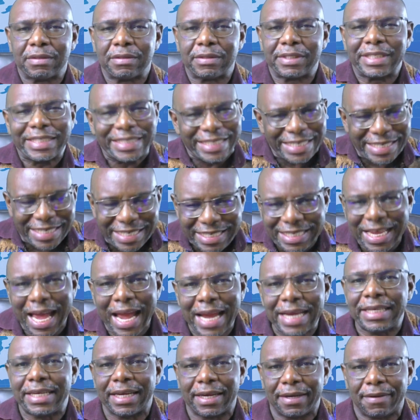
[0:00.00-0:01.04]
the
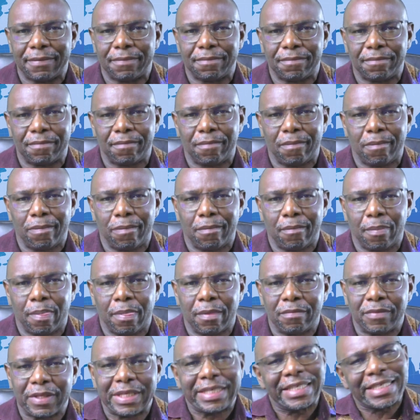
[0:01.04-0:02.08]
decider,
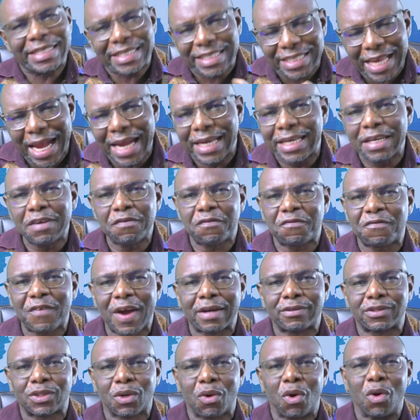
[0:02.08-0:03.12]
the deciding
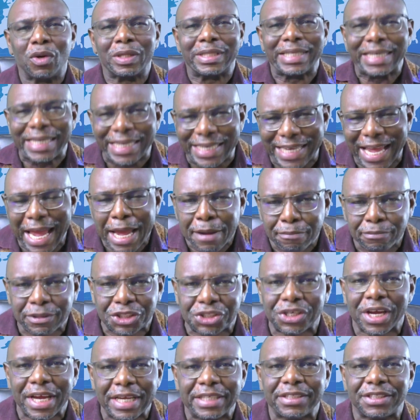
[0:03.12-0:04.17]
factor or the game
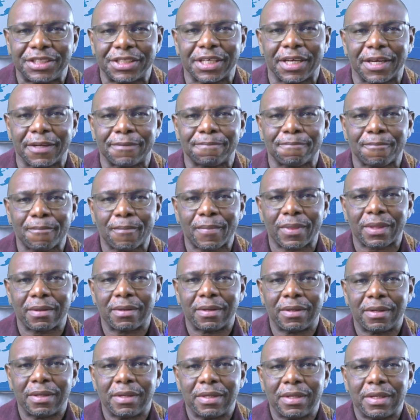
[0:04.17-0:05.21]
changer
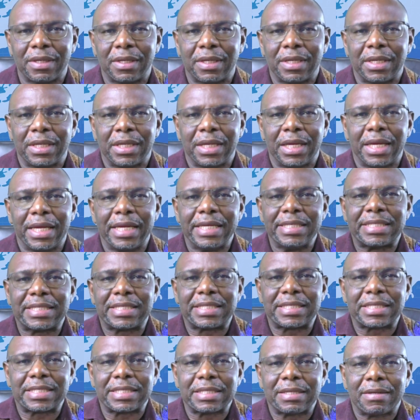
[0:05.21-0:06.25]

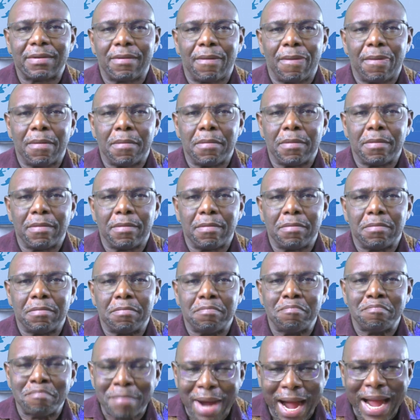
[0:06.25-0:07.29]
is
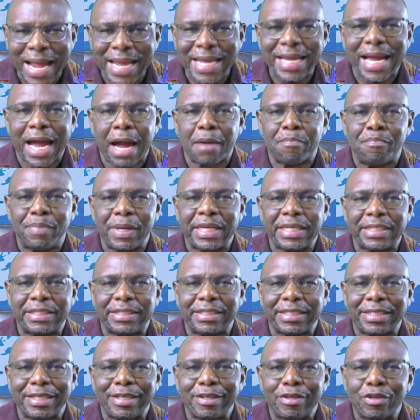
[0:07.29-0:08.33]
my
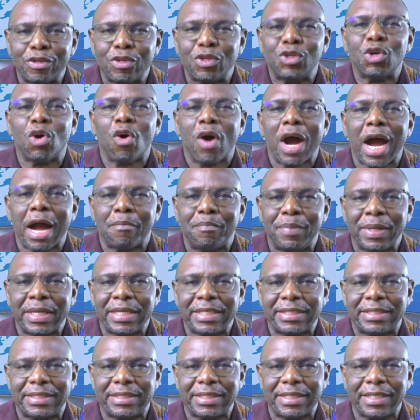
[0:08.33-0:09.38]
ability, your
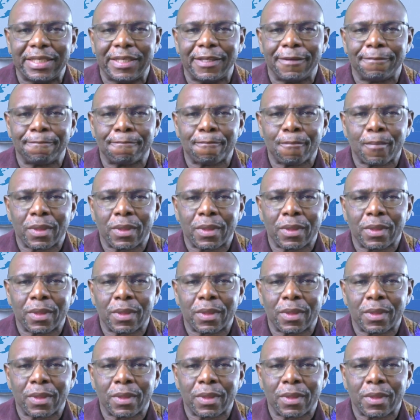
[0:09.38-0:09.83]
ability